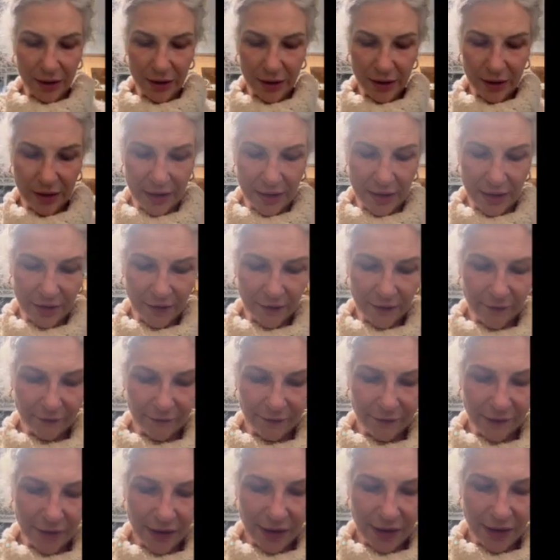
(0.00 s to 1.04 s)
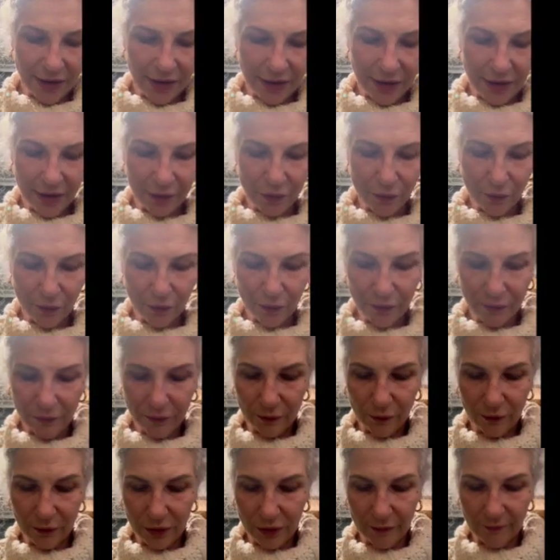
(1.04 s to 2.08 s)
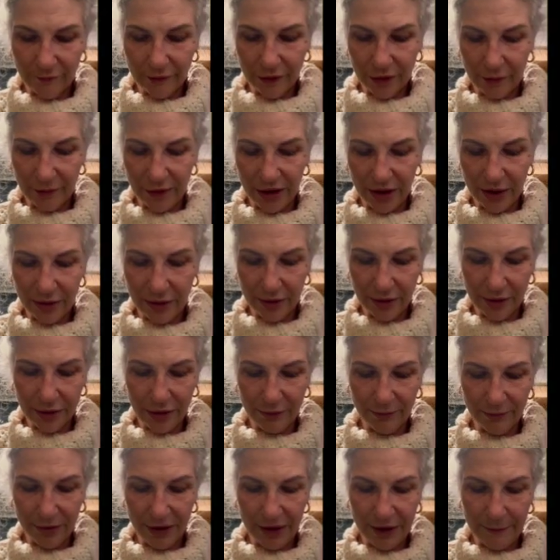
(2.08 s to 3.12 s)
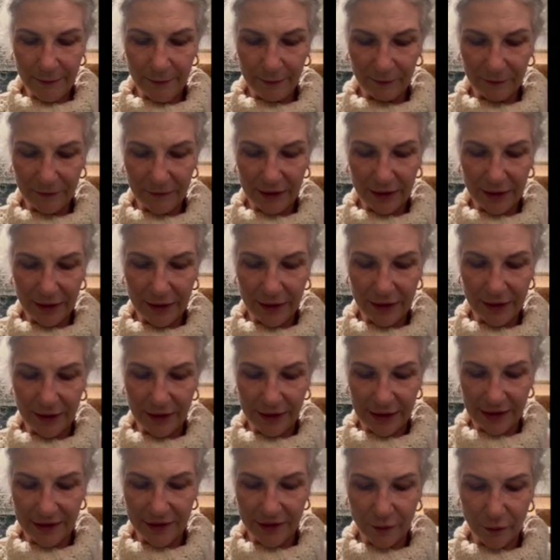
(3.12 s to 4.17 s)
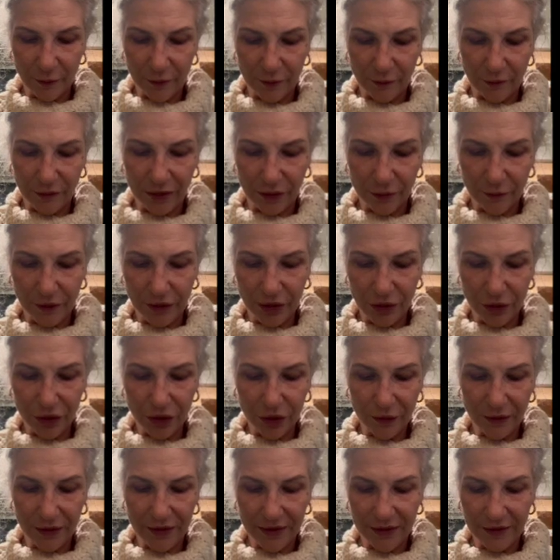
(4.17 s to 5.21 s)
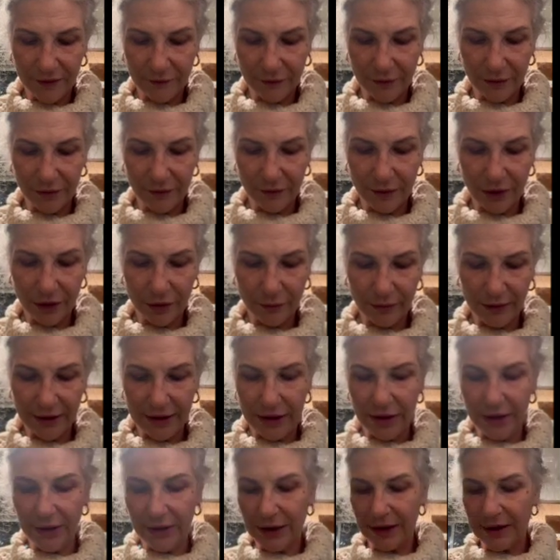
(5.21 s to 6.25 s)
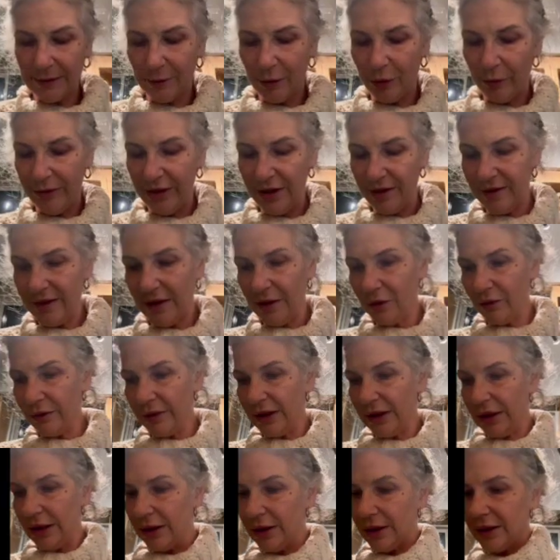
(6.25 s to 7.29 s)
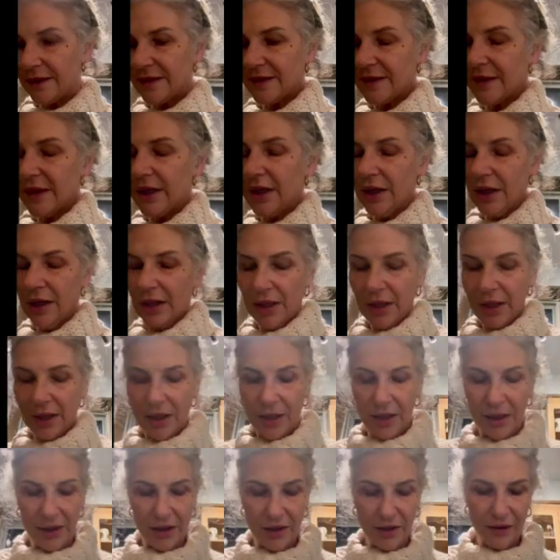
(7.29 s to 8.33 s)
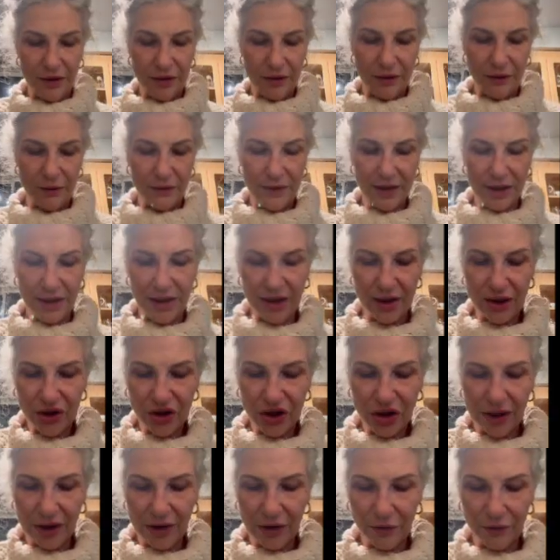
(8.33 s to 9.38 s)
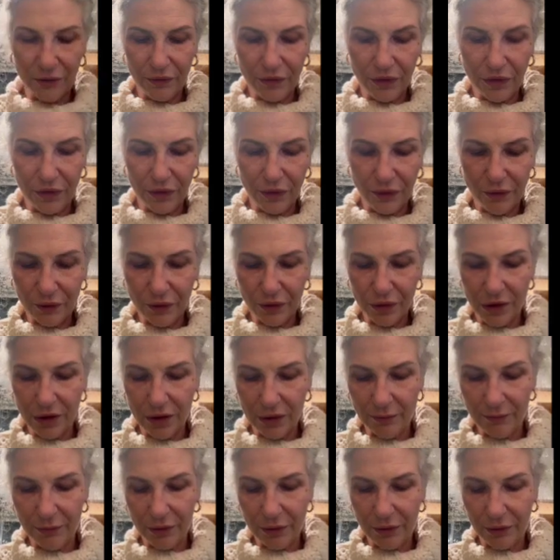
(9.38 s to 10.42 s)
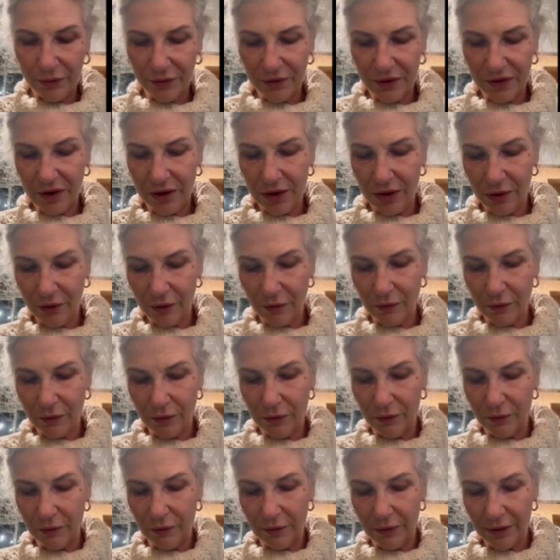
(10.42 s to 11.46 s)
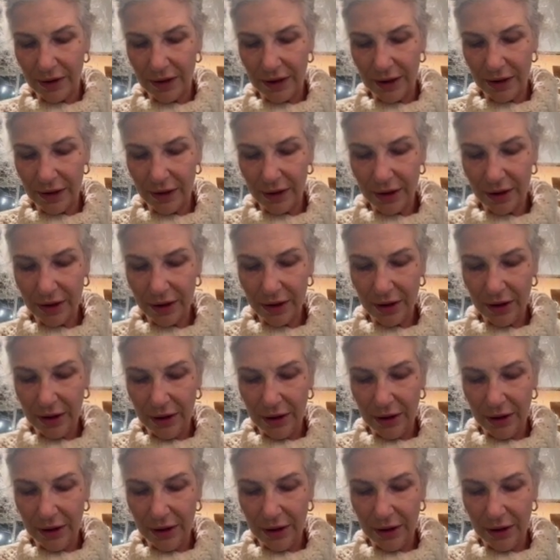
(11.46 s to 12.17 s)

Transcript: I have a worm farming company. That's the one with the greener choices for a greener planet. That's Mobius 8 Organics. I do teach how to compost and grow organic